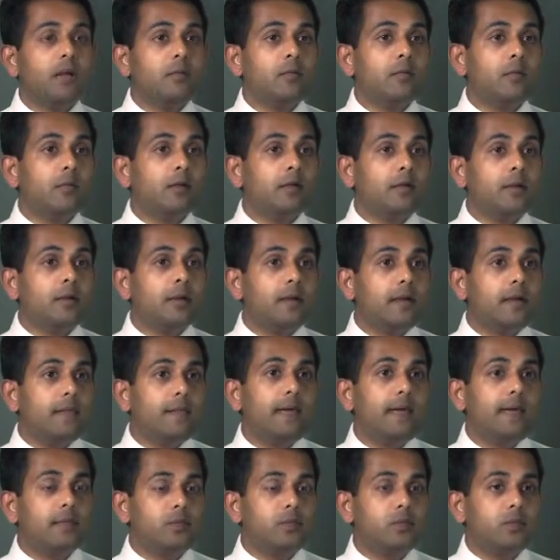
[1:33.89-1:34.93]
Well, in
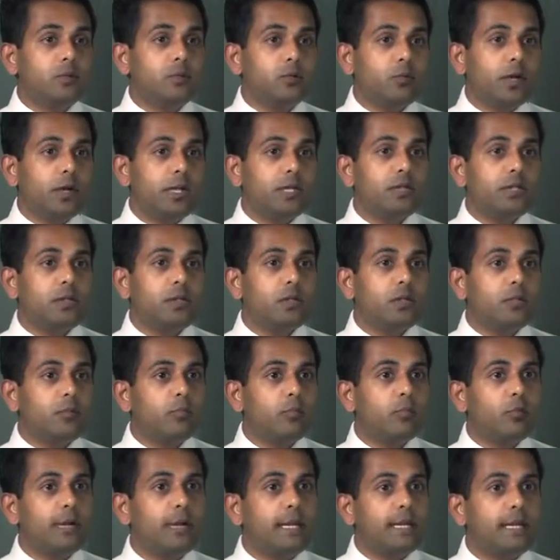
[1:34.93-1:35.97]
that situation, the
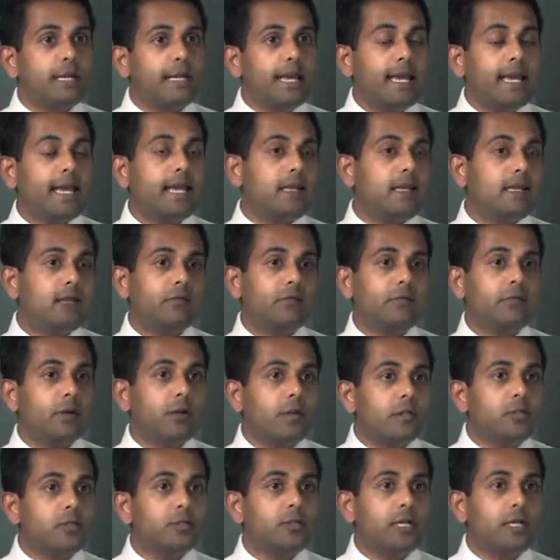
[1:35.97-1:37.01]
brain can't
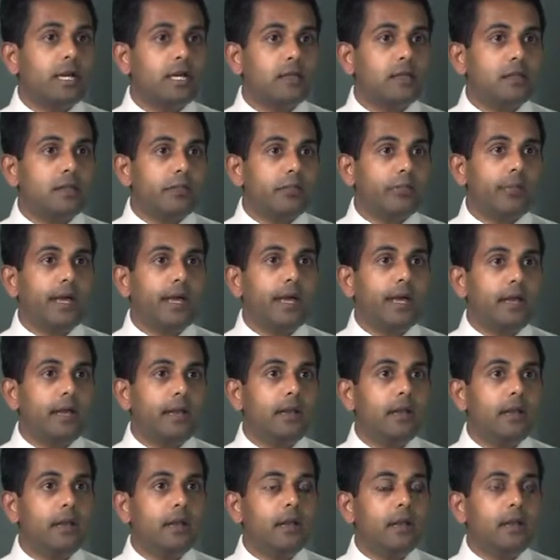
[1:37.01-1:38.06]
differentiate the
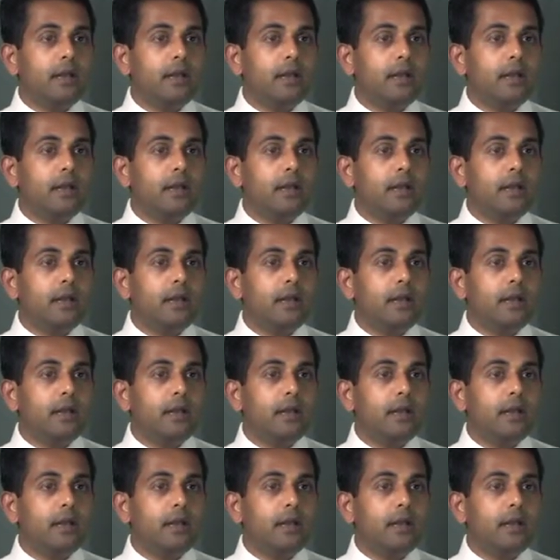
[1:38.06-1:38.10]
bed